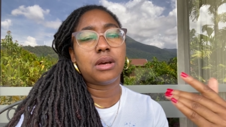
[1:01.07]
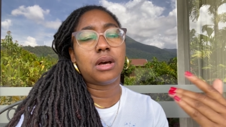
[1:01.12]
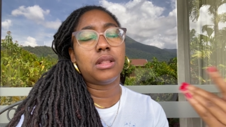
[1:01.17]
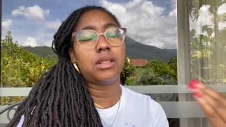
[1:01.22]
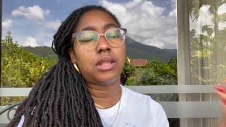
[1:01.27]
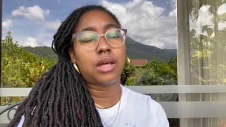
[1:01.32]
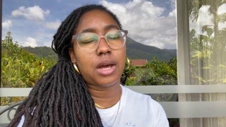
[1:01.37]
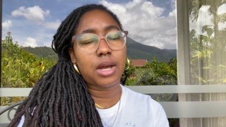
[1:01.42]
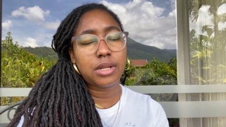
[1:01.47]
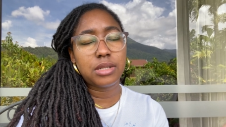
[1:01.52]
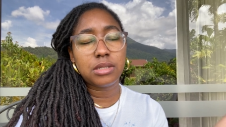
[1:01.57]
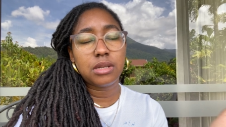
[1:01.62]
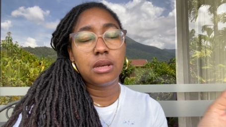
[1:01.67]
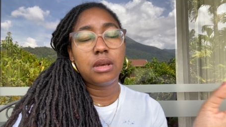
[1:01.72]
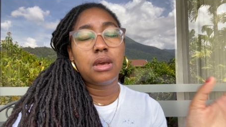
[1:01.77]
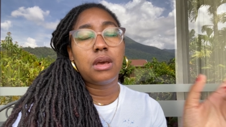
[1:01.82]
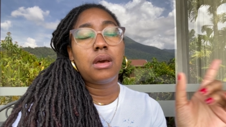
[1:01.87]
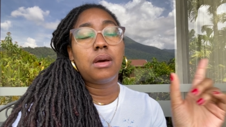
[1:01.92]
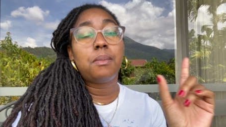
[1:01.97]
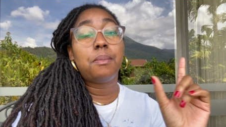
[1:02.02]
a lot,
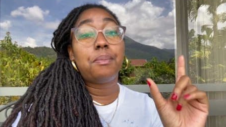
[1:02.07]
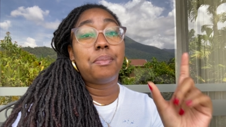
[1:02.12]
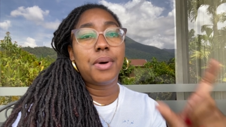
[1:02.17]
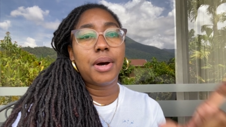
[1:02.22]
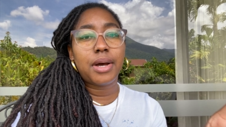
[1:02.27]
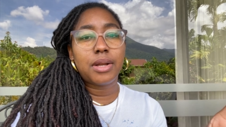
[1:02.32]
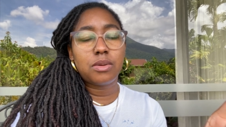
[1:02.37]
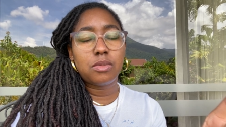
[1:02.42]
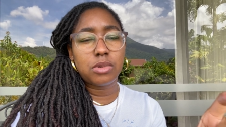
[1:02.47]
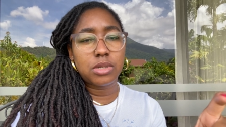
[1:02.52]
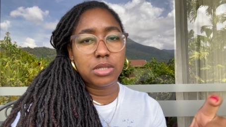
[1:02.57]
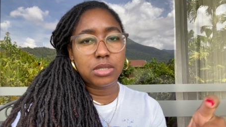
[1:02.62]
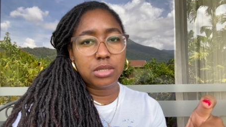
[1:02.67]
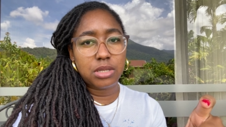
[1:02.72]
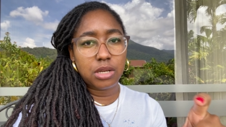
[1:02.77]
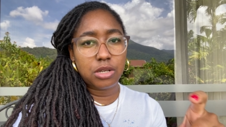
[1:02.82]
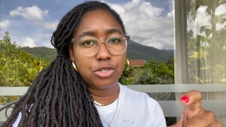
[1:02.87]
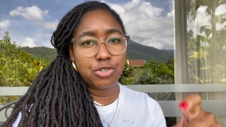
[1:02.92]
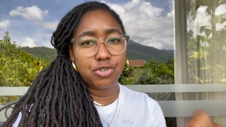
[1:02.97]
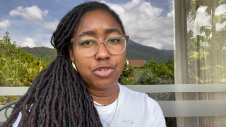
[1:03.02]
but was
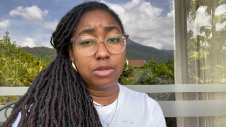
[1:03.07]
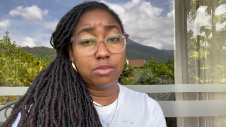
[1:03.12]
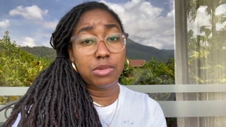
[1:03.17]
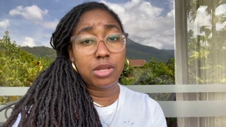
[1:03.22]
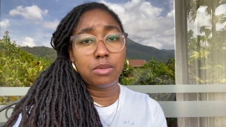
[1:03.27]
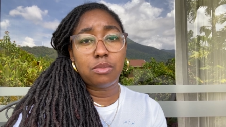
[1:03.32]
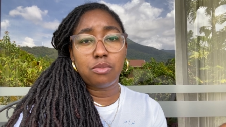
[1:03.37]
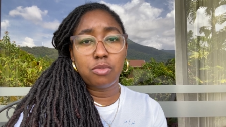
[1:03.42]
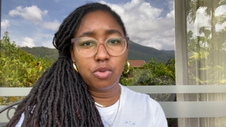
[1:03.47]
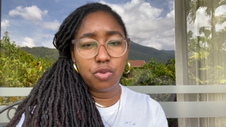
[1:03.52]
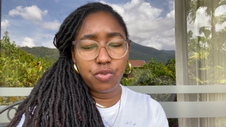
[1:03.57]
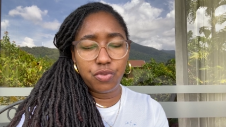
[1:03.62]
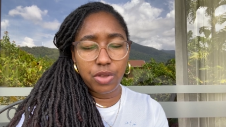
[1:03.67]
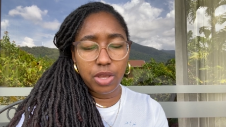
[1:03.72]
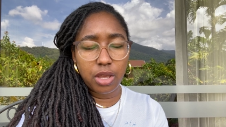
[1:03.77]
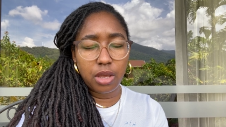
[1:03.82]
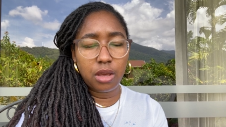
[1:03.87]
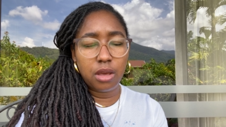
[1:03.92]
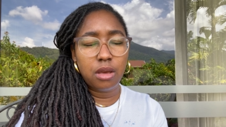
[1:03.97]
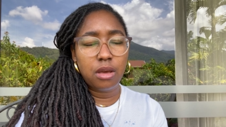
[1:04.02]
extremely
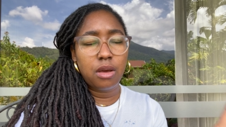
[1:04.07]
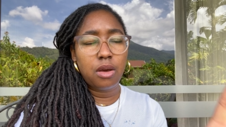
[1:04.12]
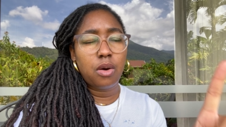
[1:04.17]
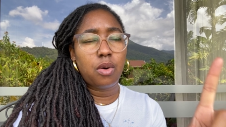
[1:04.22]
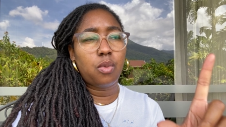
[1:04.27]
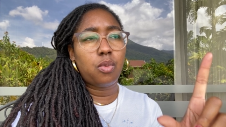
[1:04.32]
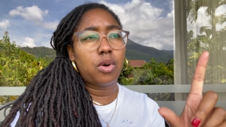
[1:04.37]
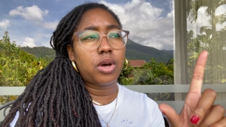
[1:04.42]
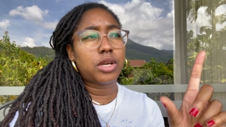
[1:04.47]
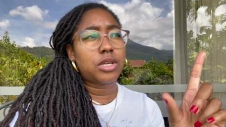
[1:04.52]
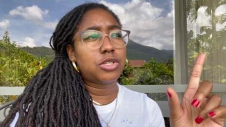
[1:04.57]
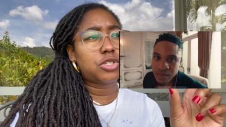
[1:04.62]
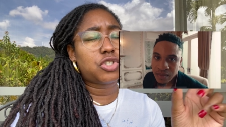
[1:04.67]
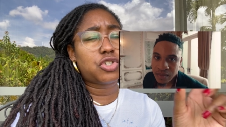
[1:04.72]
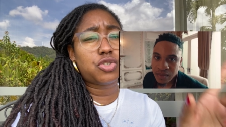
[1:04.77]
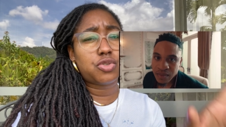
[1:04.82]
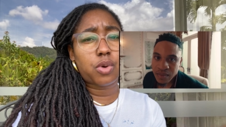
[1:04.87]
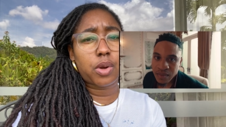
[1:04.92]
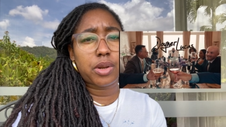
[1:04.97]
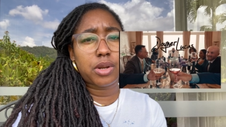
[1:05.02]
moving was
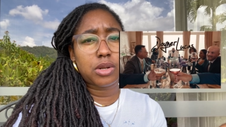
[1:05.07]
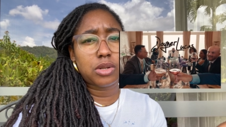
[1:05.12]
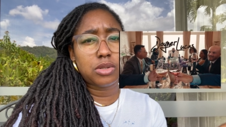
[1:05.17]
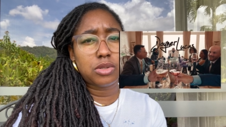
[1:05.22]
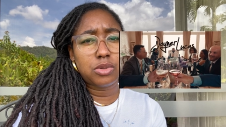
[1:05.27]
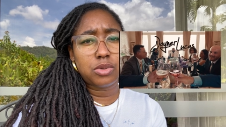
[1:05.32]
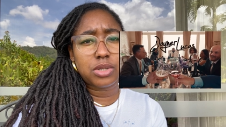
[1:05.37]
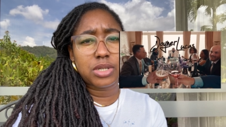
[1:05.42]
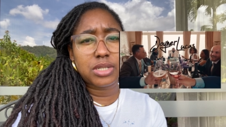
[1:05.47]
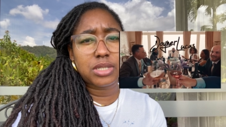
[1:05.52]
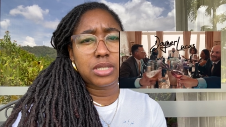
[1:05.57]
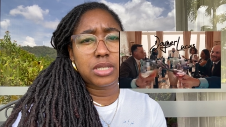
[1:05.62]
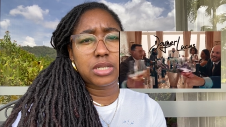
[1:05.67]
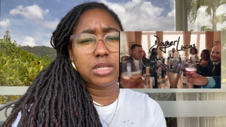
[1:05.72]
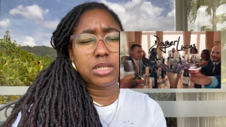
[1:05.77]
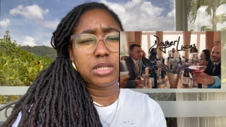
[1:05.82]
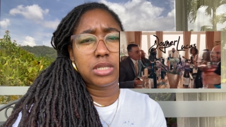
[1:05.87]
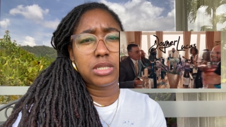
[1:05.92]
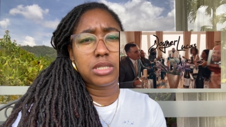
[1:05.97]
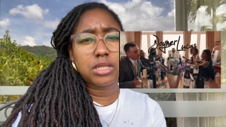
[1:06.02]
Joyner
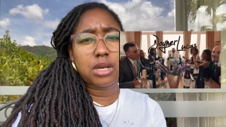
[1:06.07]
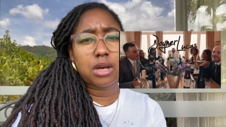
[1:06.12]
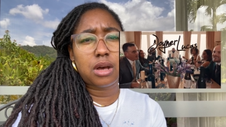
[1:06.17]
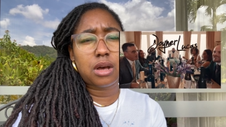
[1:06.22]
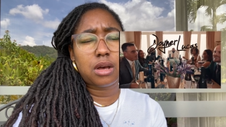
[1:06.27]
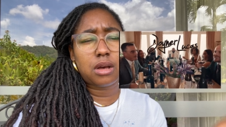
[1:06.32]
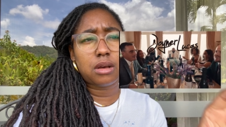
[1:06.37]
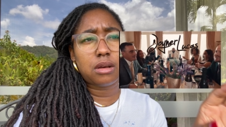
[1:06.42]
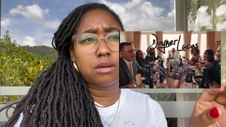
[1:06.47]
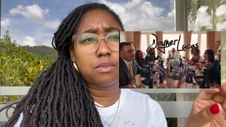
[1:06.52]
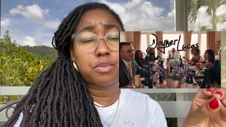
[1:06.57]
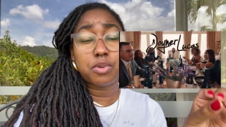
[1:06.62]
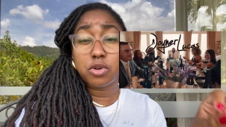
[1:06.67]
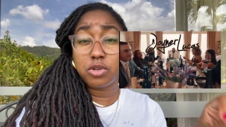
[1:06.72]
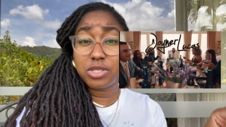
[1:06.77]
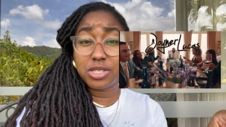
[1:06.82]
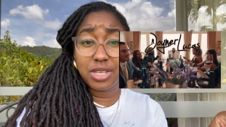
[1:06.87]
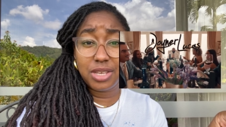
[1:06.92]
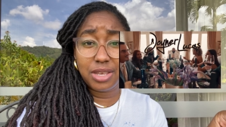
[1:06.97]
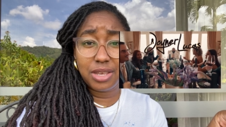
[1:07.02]
Lucas's song
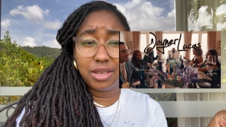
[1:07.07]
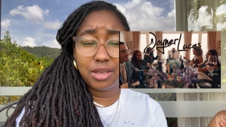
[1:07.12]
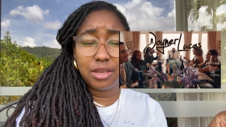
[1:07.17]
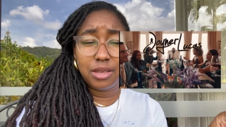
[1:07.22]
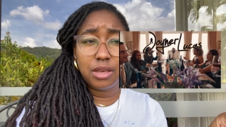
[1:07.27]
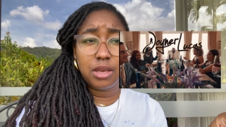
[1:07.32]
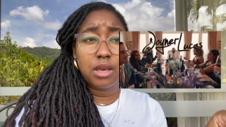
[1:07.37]
Broski.